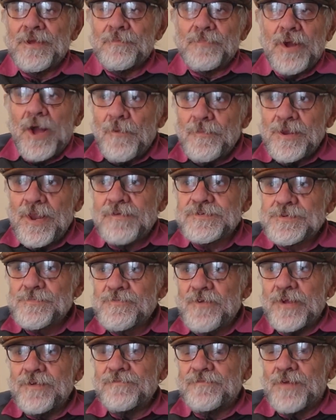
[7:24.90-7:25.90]
But I'm going to have some
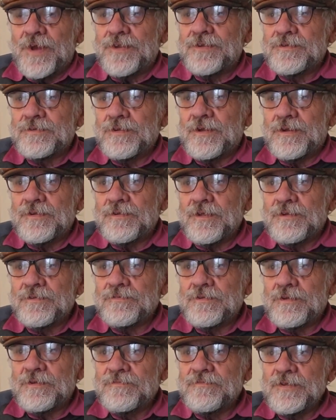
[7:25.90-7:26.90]
great fun. I
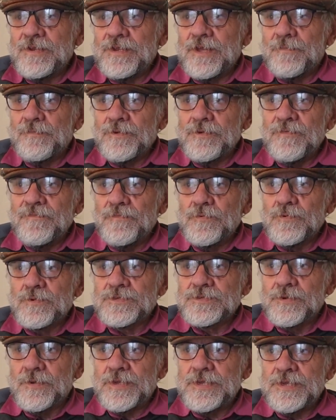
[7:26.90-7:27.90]
really am looking
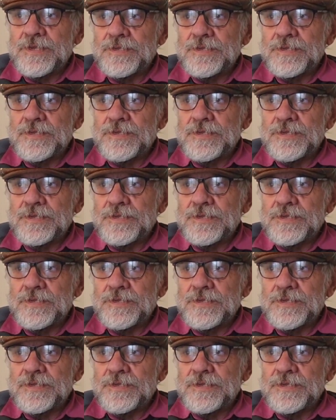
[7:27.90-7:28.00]
forward to it.